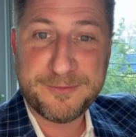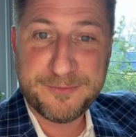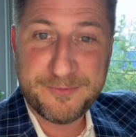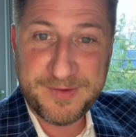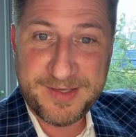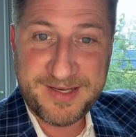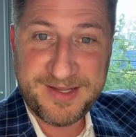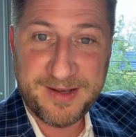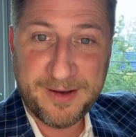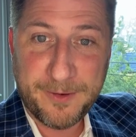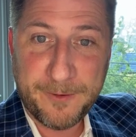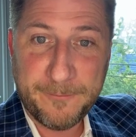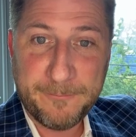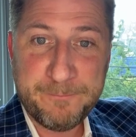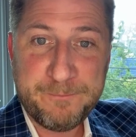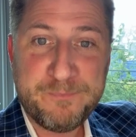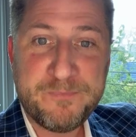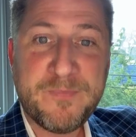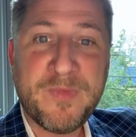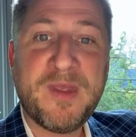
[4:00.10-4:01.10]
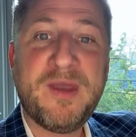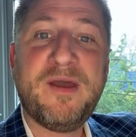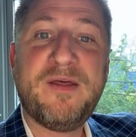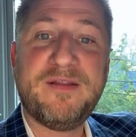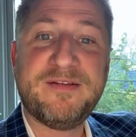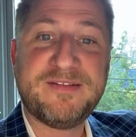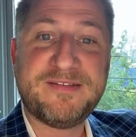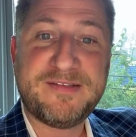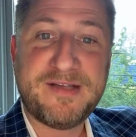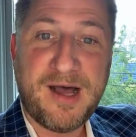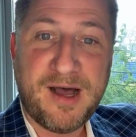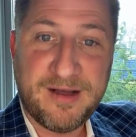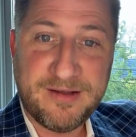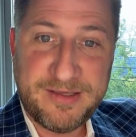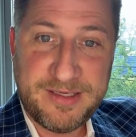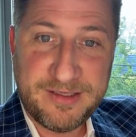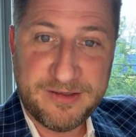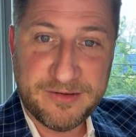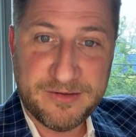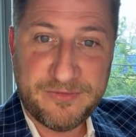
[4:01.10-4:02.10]
video. This is not
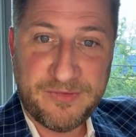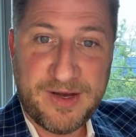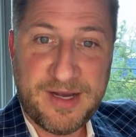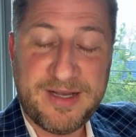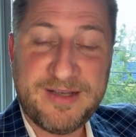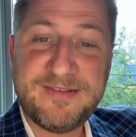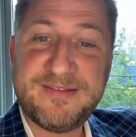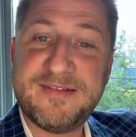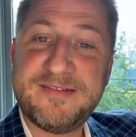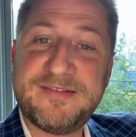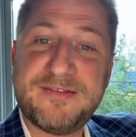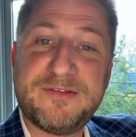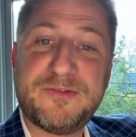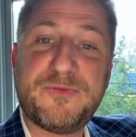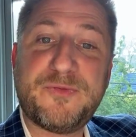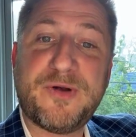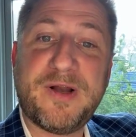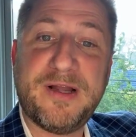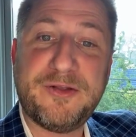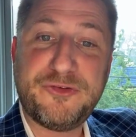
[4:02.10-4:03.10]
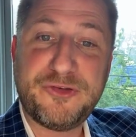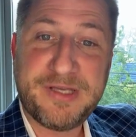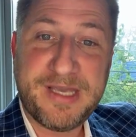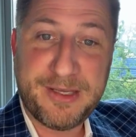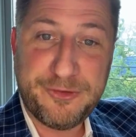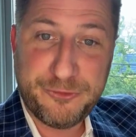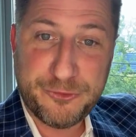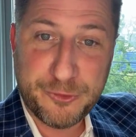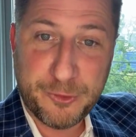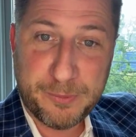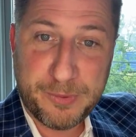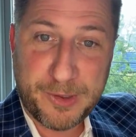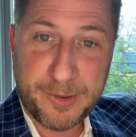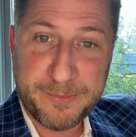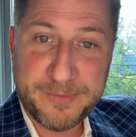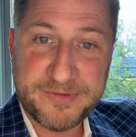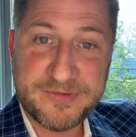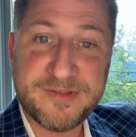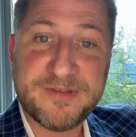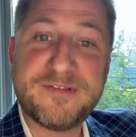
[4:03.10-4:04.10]
legal advice. This is for educational
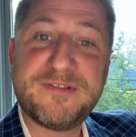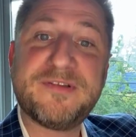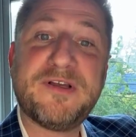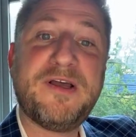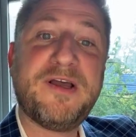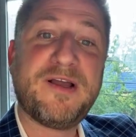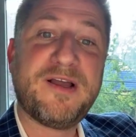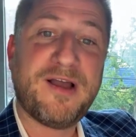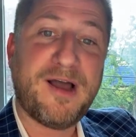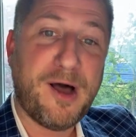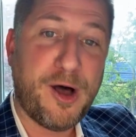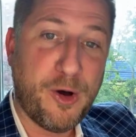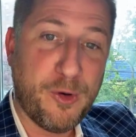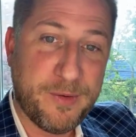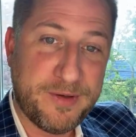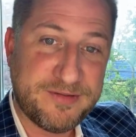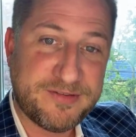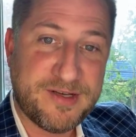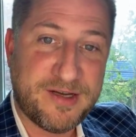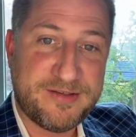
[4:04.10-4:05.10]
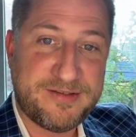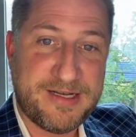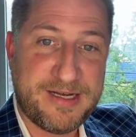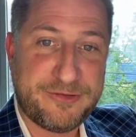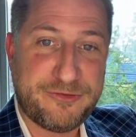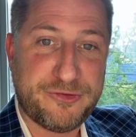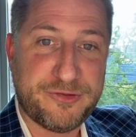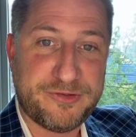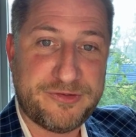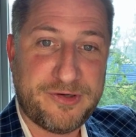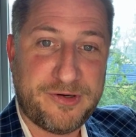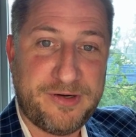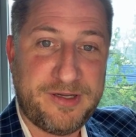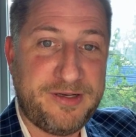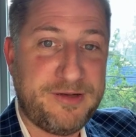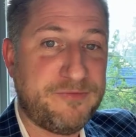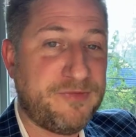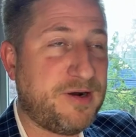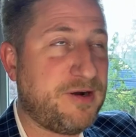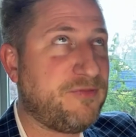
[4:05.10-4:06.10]
purposes. Always contact your attorney
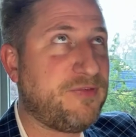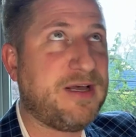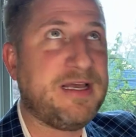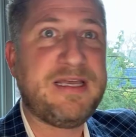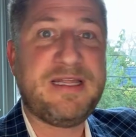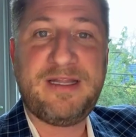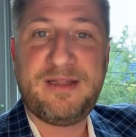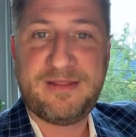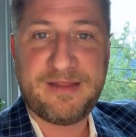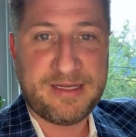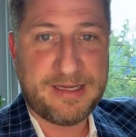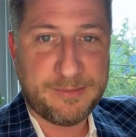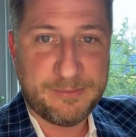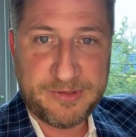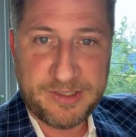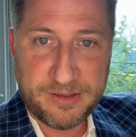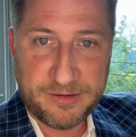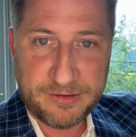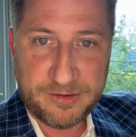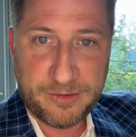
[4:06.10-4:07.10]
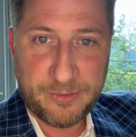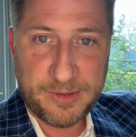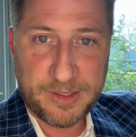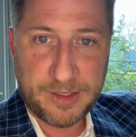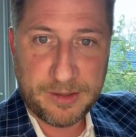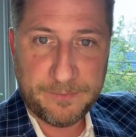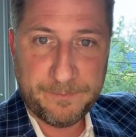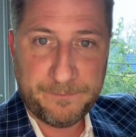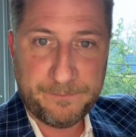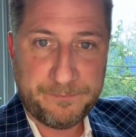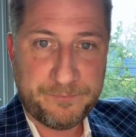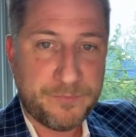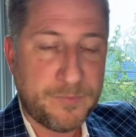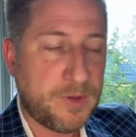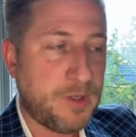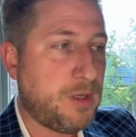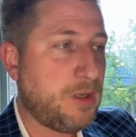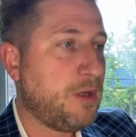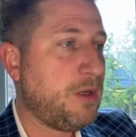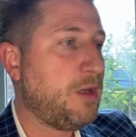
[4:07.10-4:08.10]
to verify anything I'm telling you here.
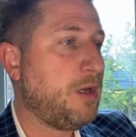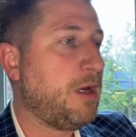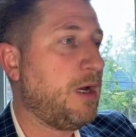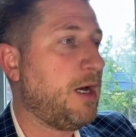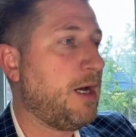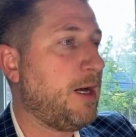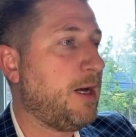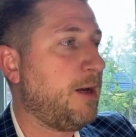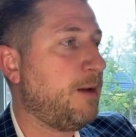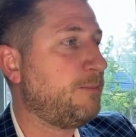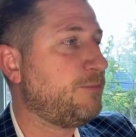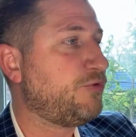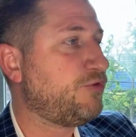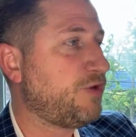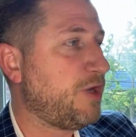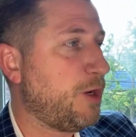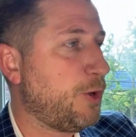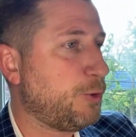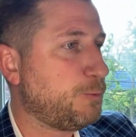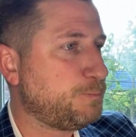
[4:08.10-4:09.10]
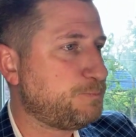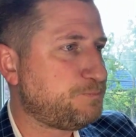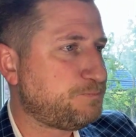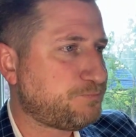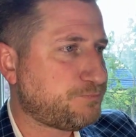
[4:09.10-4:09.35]
So